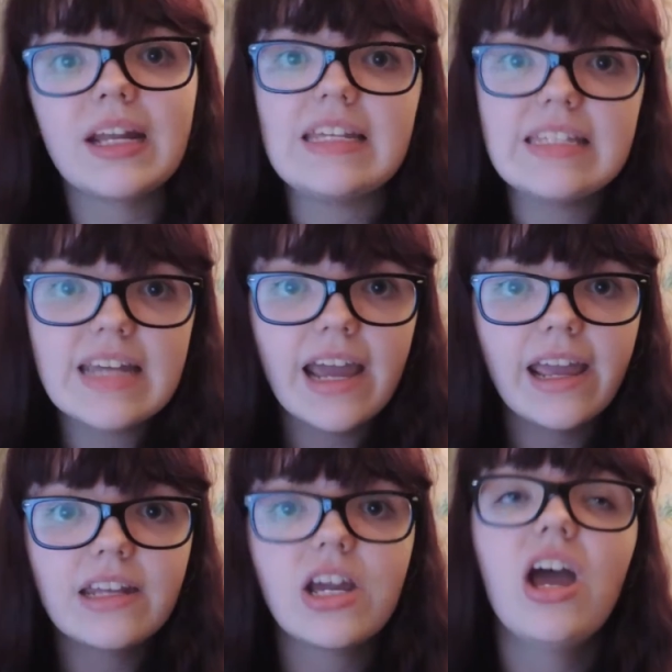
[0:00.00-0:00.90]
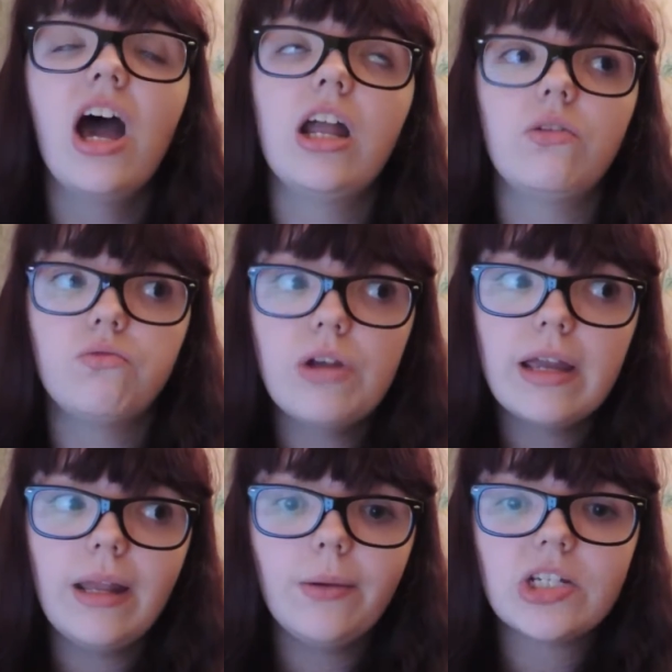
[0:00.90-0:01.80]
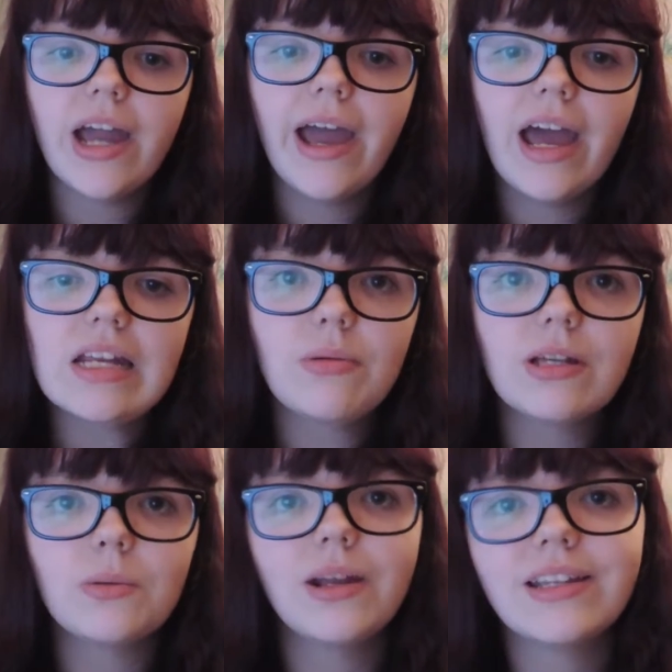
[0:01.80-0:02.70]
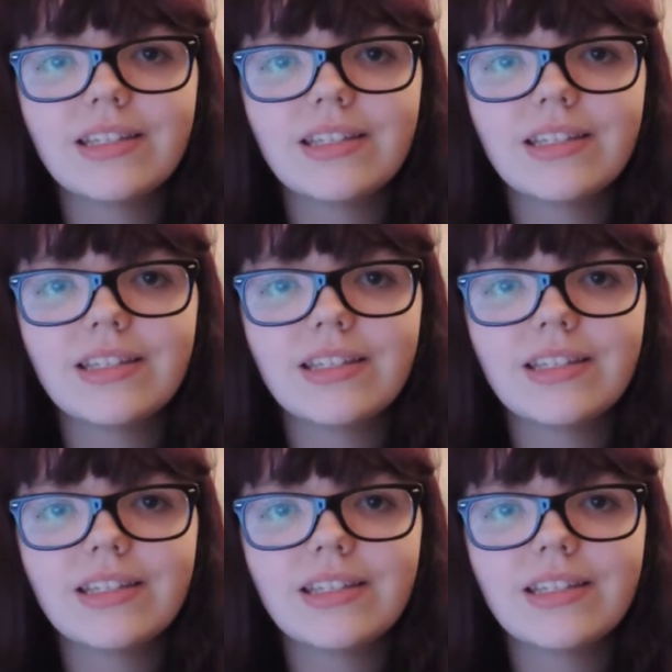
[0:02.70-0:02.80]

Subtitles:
when I stayed, and I really wish I had, because